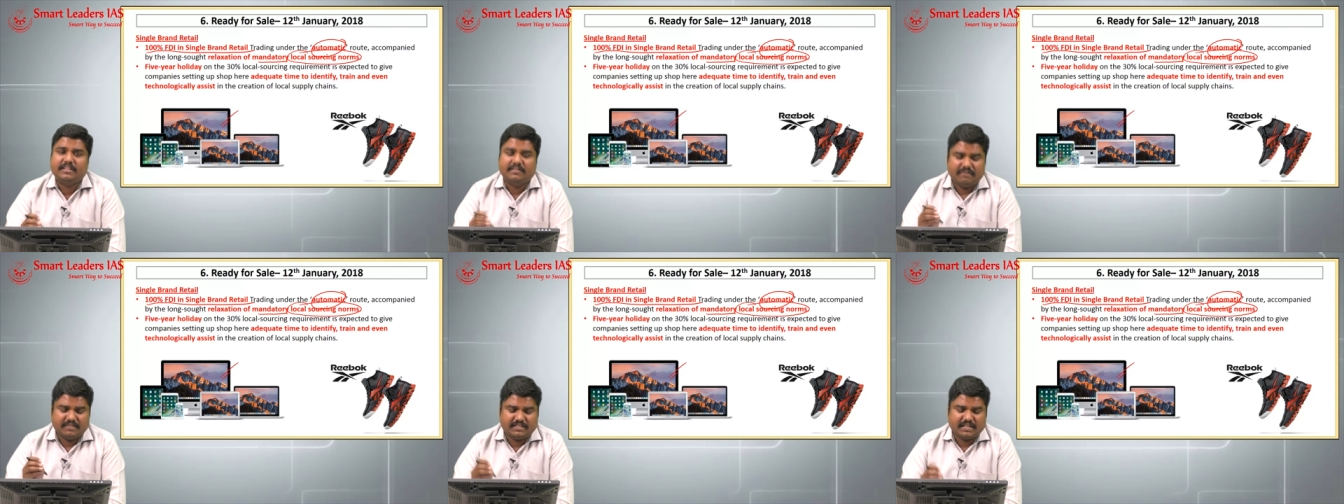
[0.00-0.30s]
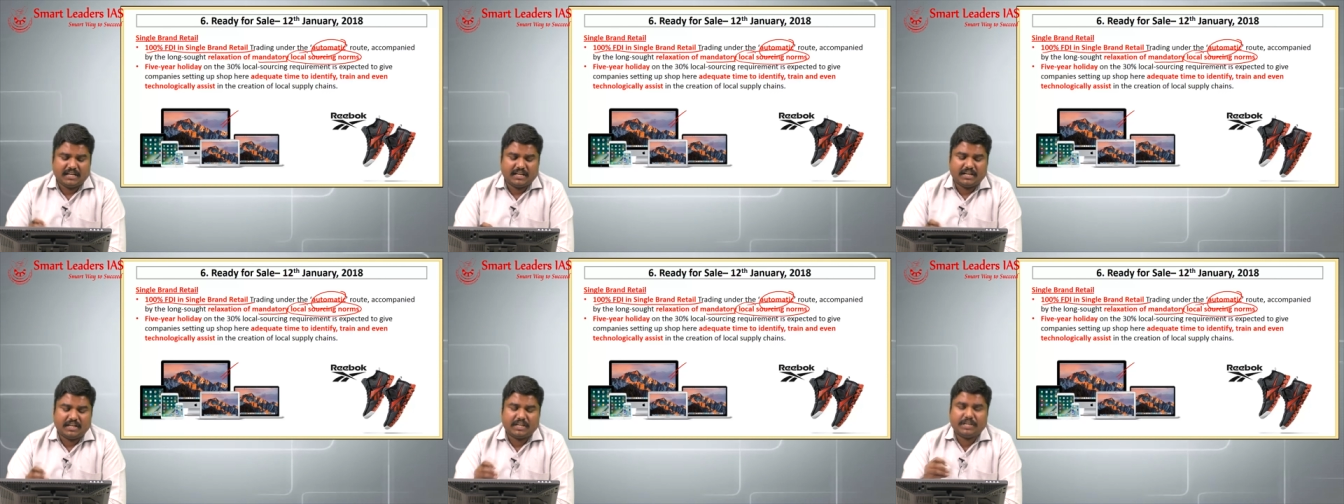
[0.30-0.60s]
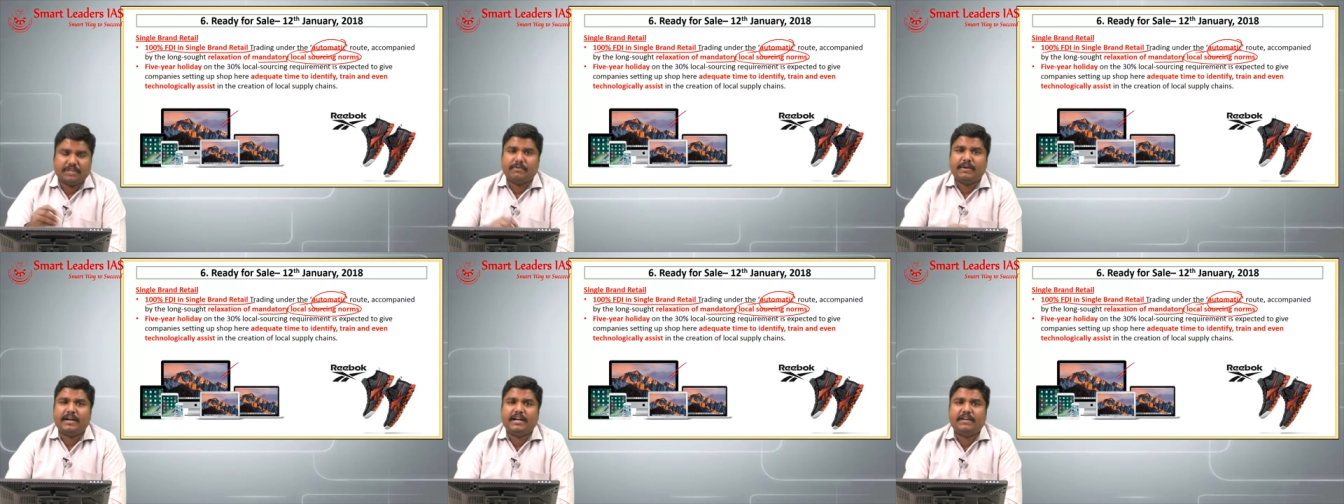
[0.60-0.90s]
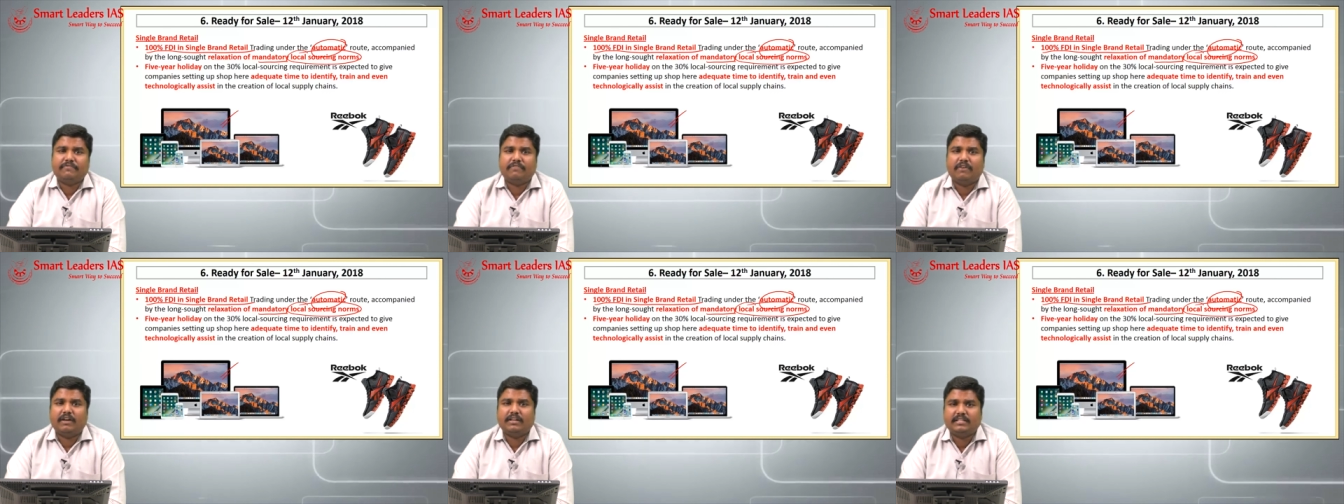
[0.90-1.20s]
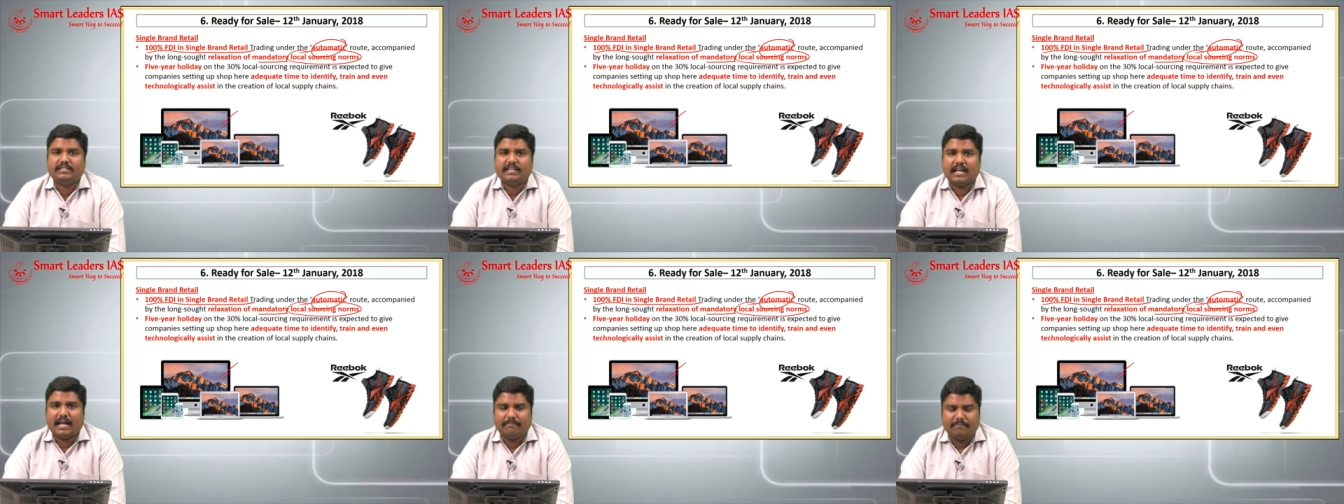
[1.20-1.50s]
which are required for
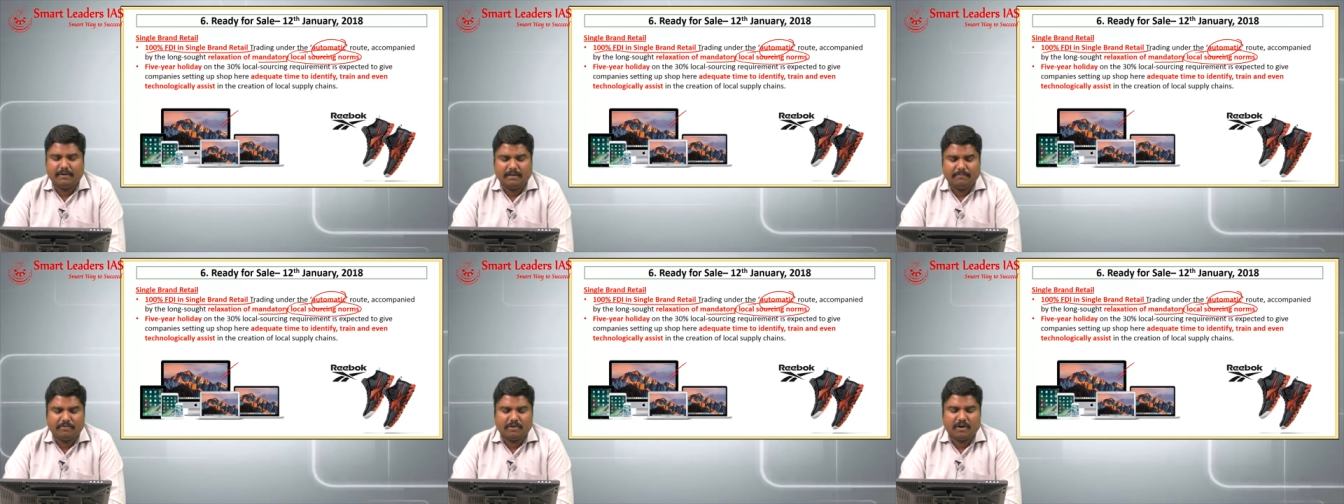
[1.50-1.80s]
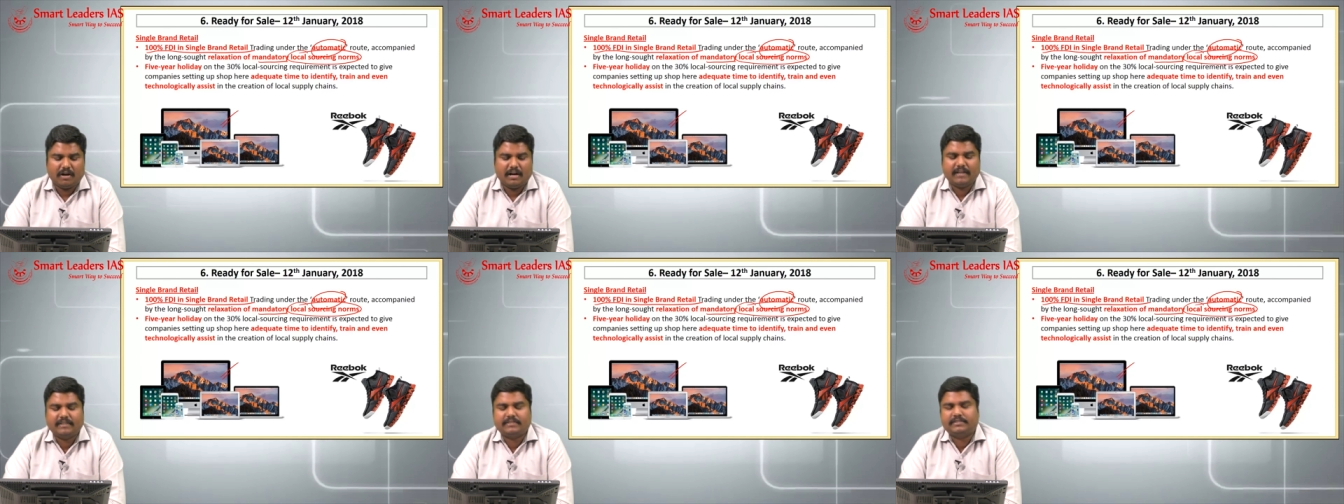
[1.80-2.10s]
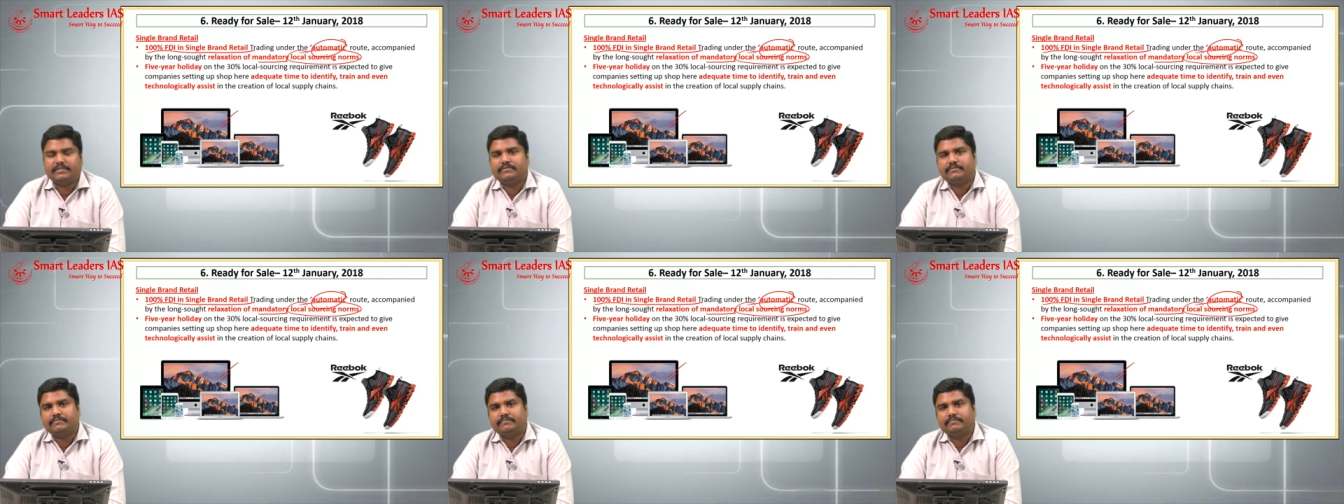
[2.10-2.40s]
these Apple products.